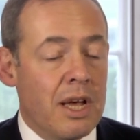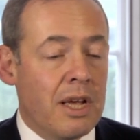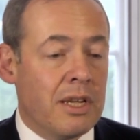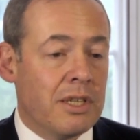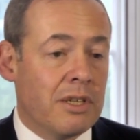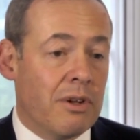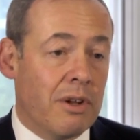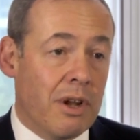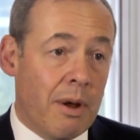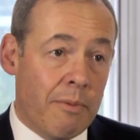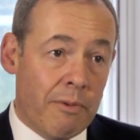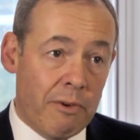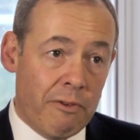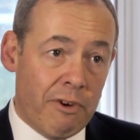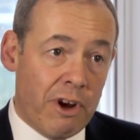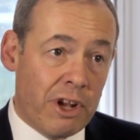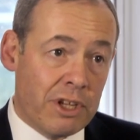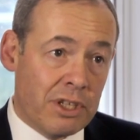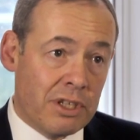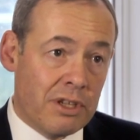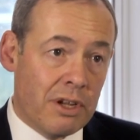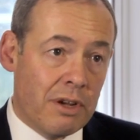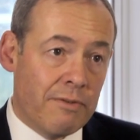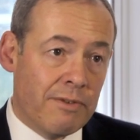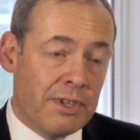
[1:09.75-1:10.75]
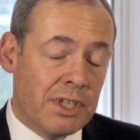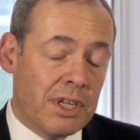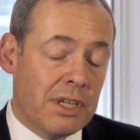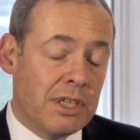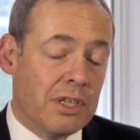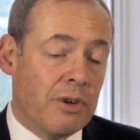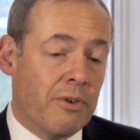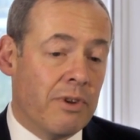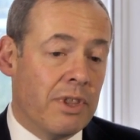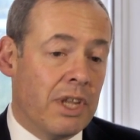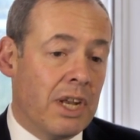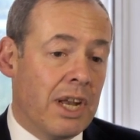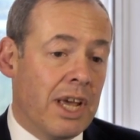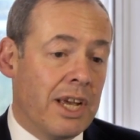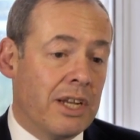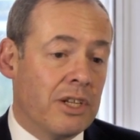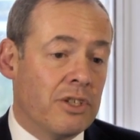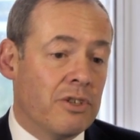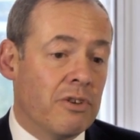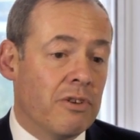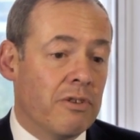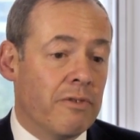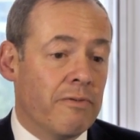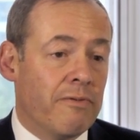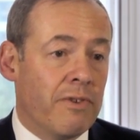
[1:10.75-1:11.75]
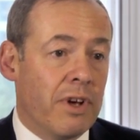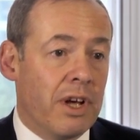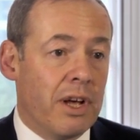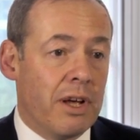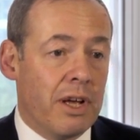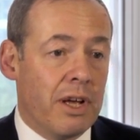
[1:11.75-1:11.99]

So a number of our services are in the nature of